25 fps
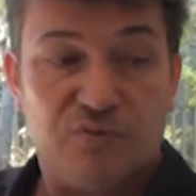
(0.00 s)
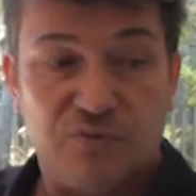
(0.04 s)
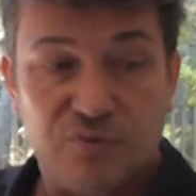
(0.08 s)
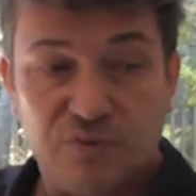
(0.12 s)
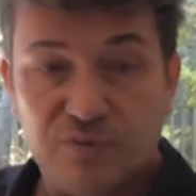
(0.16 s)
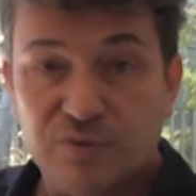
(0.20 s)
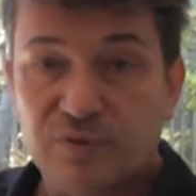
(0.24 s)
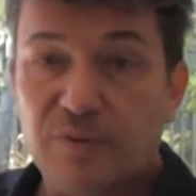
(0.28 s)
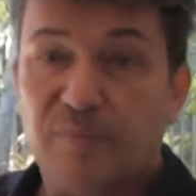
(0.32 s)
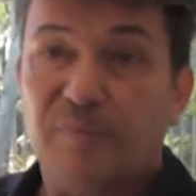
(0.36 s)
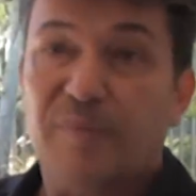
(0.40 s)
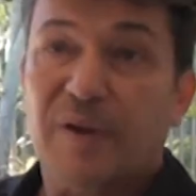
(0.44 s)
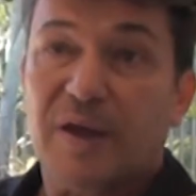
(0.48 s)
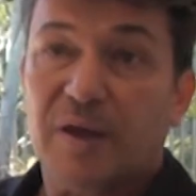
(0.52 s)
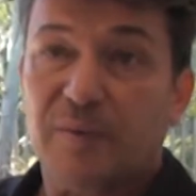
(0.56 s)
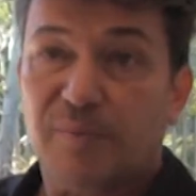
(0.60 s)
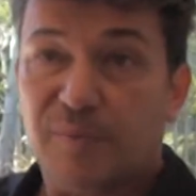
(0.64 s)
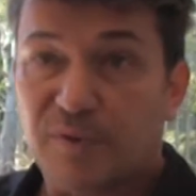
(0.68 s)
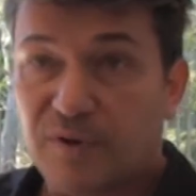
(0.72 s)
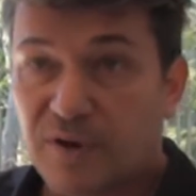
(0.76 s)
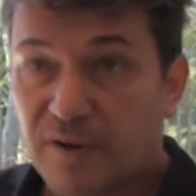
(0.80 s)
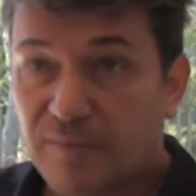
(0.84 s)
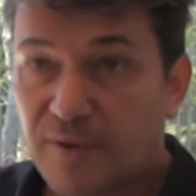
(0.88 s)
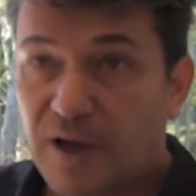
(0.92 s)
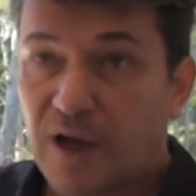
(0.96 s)
through the
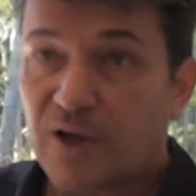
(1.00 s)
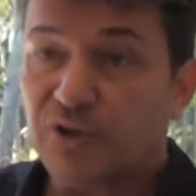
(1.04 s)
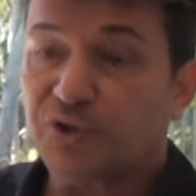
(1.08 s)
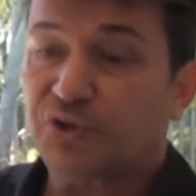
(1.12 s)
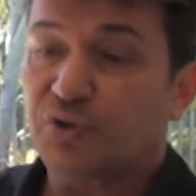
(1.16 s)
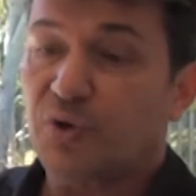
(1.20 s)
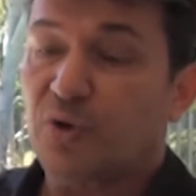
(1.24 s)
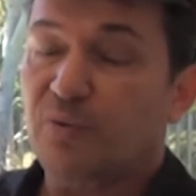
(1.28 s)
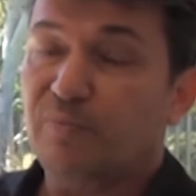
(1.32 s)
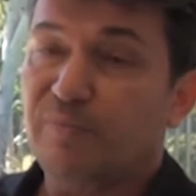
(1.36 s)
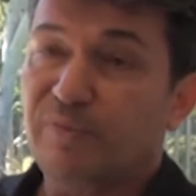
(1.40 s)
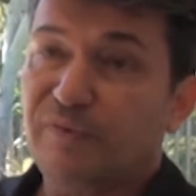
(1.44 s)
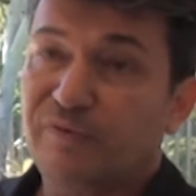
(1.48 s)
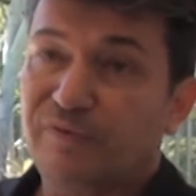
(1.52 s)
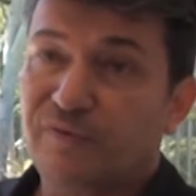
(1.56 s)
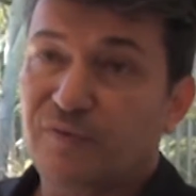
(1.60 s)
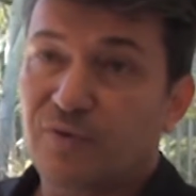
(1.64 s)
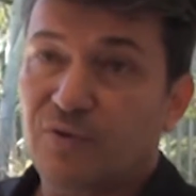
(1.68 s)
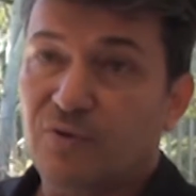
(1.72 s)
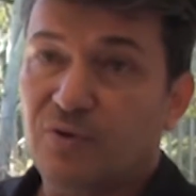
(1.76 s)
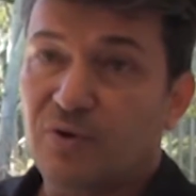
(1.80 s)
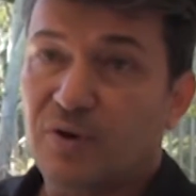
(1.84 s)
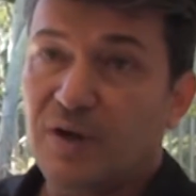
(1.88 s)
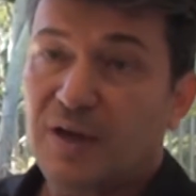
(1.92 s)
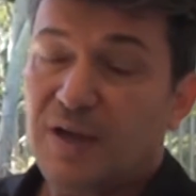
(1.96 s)
paper I've shown
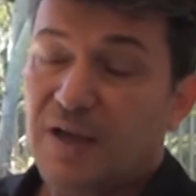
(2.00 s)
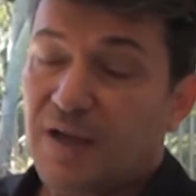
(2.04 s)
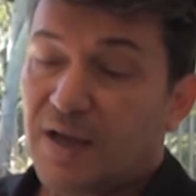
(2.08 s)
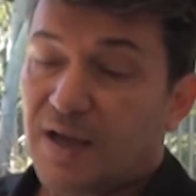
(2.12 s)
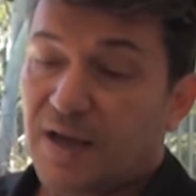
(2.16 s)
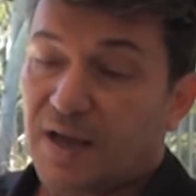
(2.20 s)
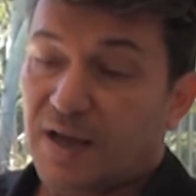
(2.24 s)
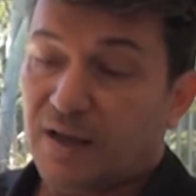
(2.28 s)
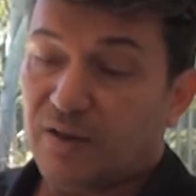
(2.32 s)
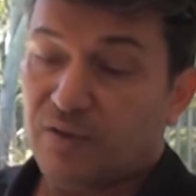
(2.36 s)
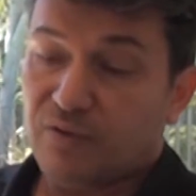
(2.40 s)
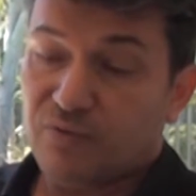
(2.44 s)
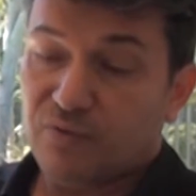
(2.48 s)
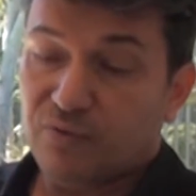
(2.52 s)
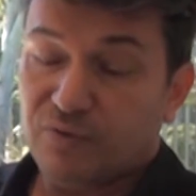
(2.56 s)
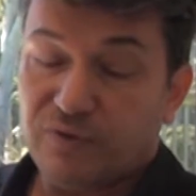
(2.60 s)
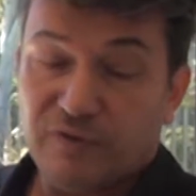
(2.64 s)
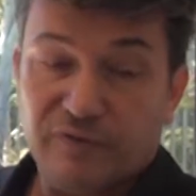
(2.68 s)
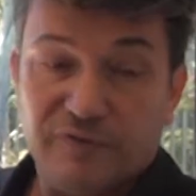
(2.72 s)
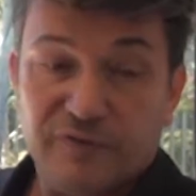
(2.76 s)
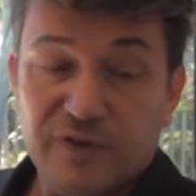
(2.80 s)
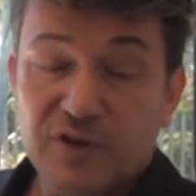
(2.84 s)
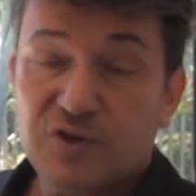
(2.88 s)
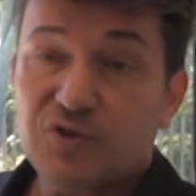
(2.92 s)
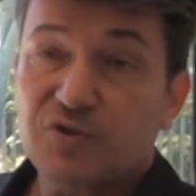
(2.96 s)
before and through
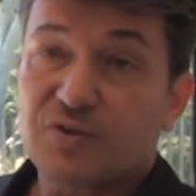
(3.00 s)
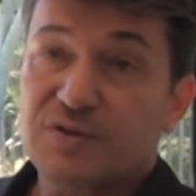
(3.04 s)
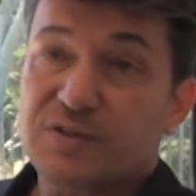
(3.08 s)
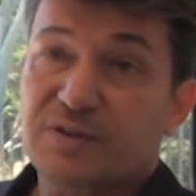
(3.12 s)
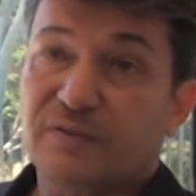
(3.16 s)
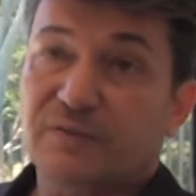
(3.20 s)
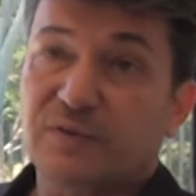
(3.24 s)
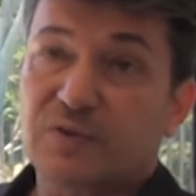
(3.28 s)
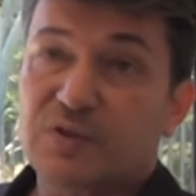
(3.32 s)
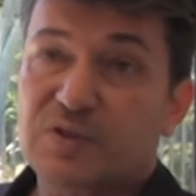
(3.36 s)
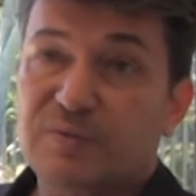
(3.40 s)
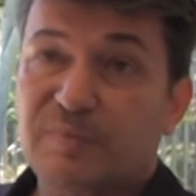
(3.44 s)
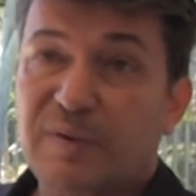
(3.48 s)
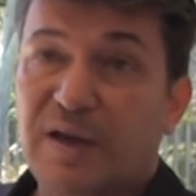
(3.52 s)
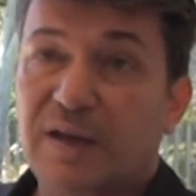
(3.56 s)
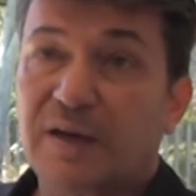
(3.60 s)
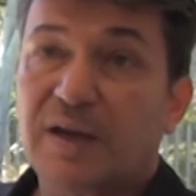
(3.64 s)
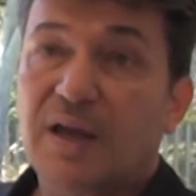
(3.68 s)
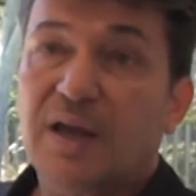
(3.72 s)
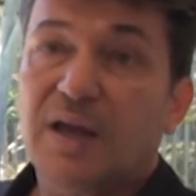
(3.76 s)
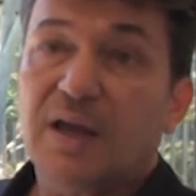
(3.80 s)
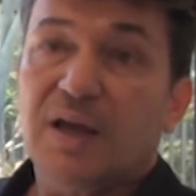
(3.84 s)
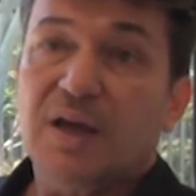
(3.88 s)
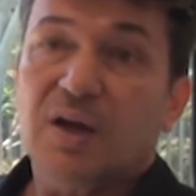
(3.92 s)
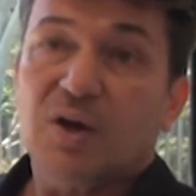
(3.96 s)
the features of this
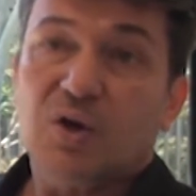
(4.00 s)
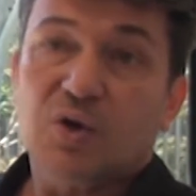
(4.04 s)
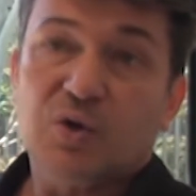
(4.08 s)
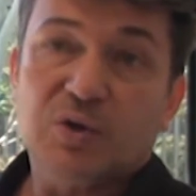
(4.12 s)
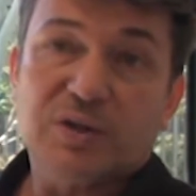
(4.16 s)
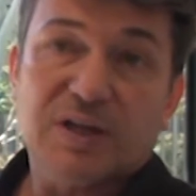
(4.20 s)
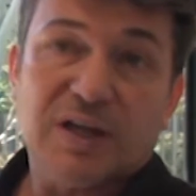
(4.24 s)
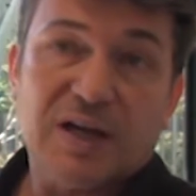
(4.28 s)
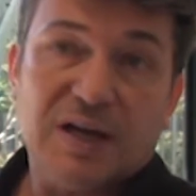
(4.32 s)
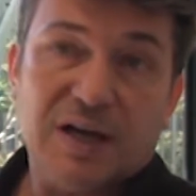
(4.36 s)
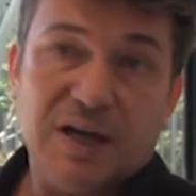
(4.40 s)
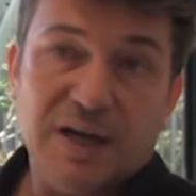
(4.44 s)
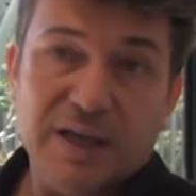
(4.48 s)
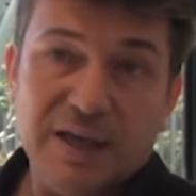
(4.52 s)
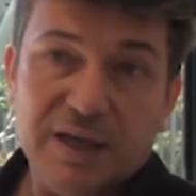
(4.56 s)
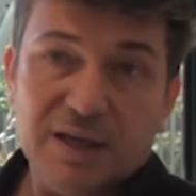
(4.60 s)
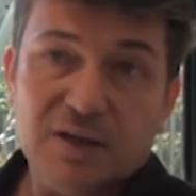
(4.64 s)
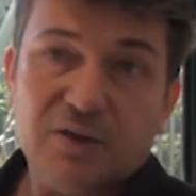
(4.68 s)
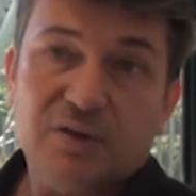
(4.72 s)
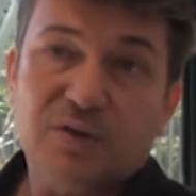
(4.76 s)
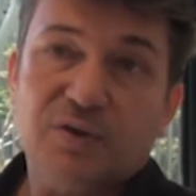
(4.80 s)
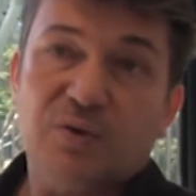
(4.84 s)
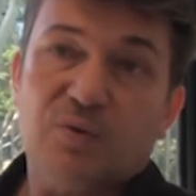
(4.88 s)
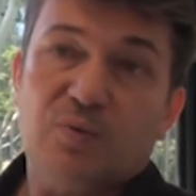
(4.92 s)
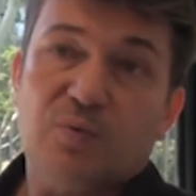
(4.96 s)
pen, could
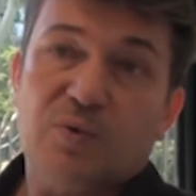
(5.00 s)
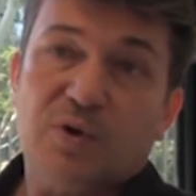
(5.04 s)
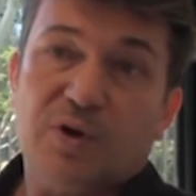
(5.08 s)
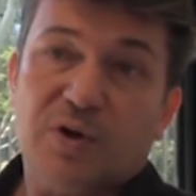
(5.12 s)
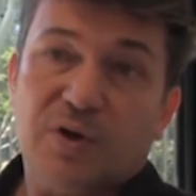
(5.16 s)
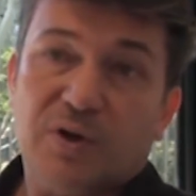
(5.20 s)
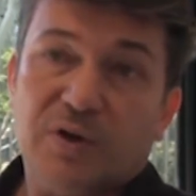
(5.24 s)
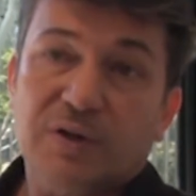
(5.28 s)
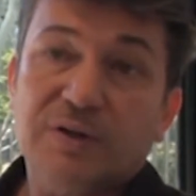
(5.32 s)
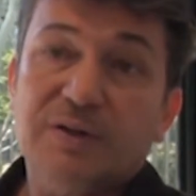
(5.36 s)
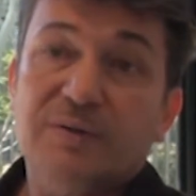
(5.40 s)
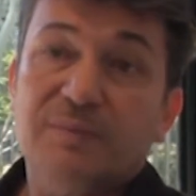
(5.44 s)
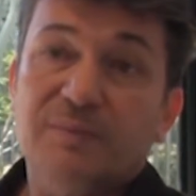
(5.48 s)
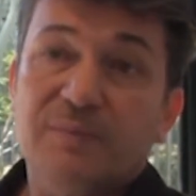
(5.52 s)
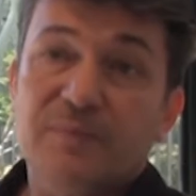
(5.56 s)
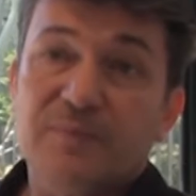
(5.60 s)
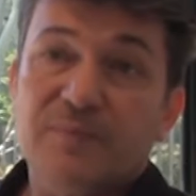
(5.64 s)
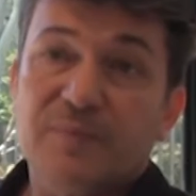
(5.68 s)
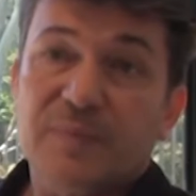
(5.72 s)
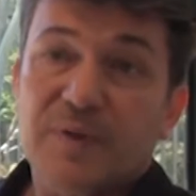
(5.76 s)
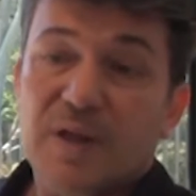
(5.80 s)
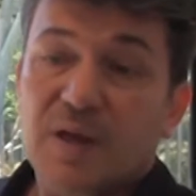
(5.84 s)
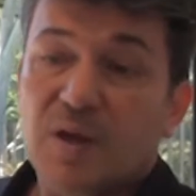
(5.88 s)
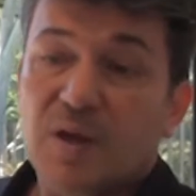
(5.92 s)
click on the word,